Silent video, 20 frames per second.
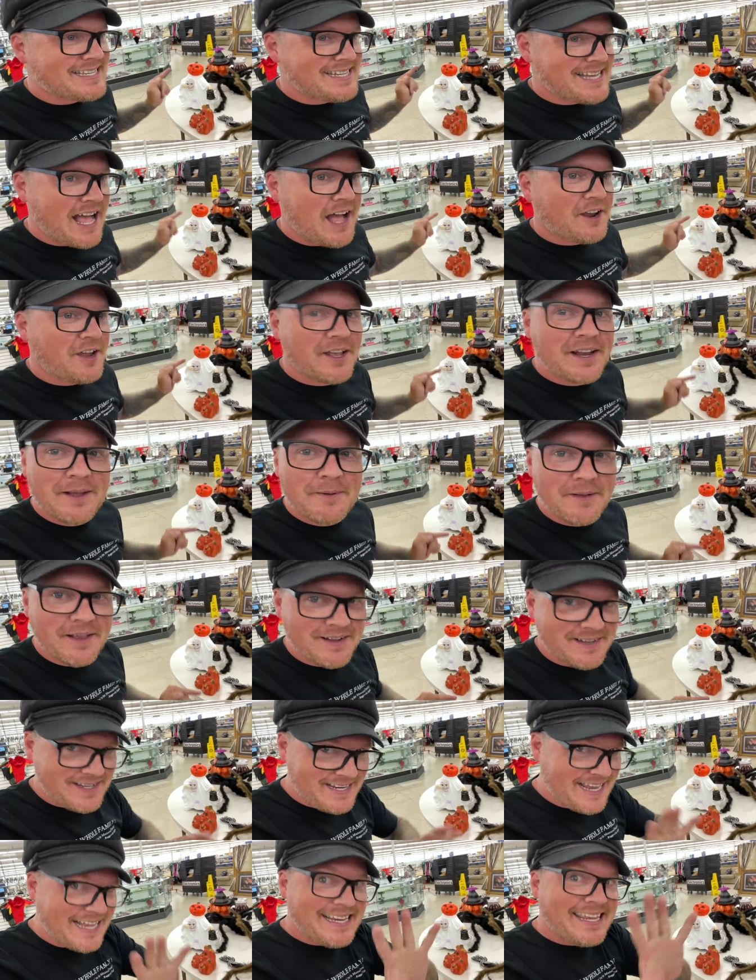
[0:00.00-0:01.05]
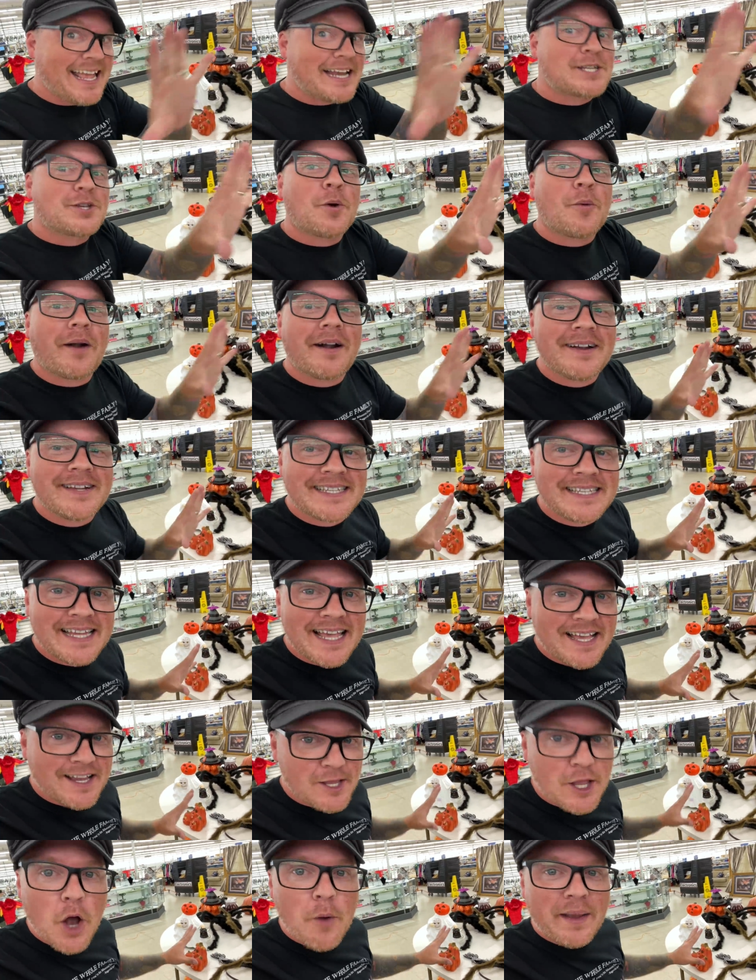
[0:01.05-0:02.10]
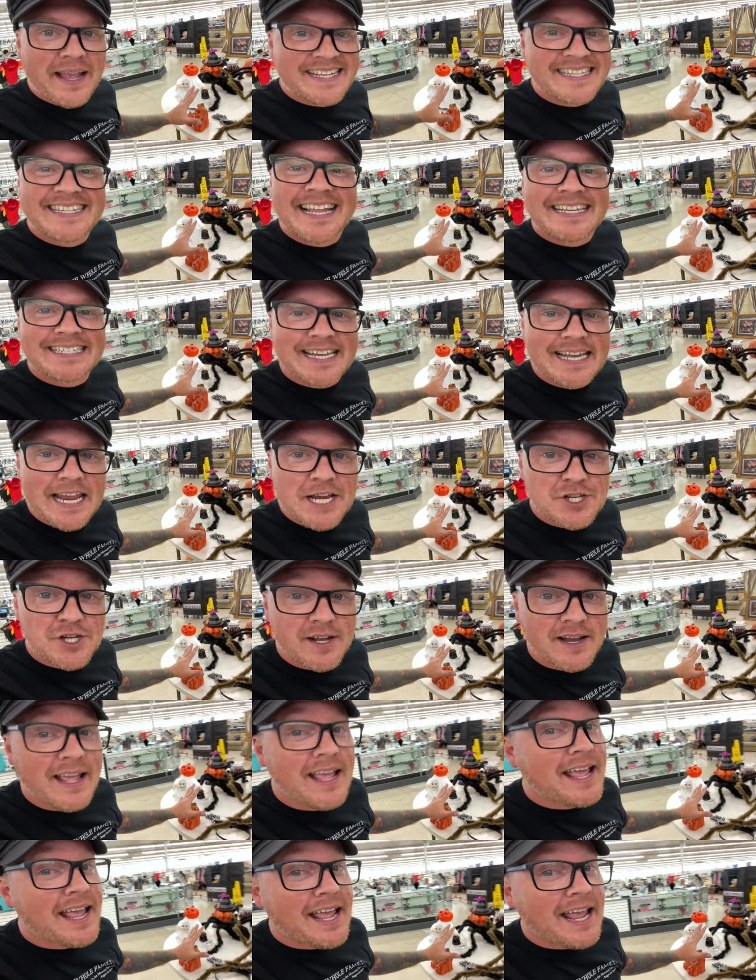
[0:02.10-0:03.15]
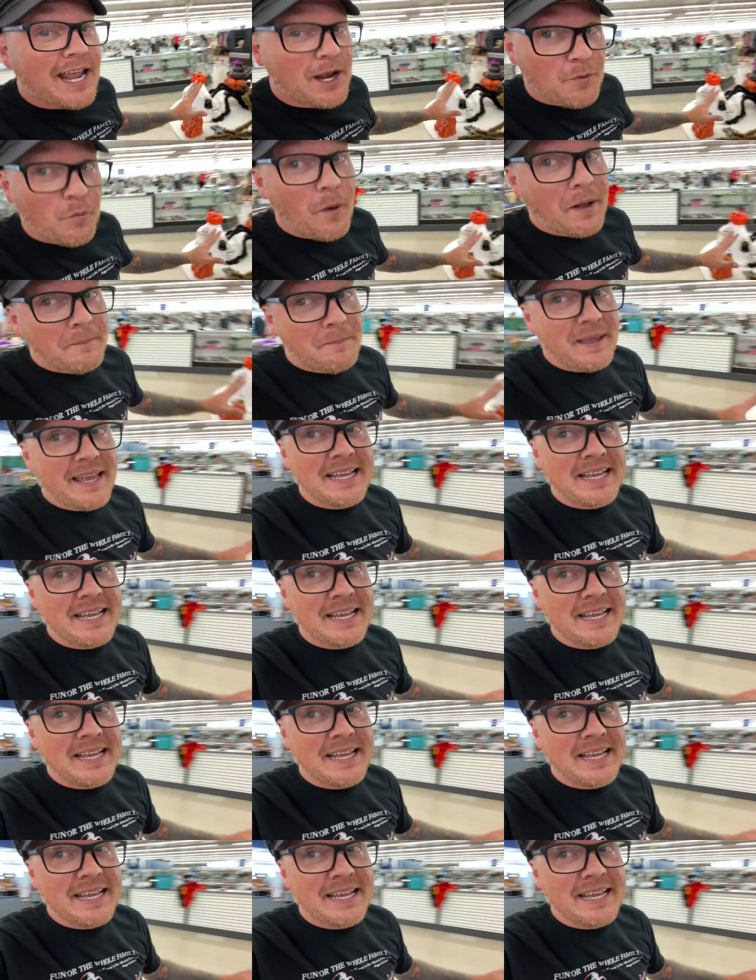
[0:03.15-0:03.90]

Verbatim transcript: not going to get to where it's going, its destination, in one piece.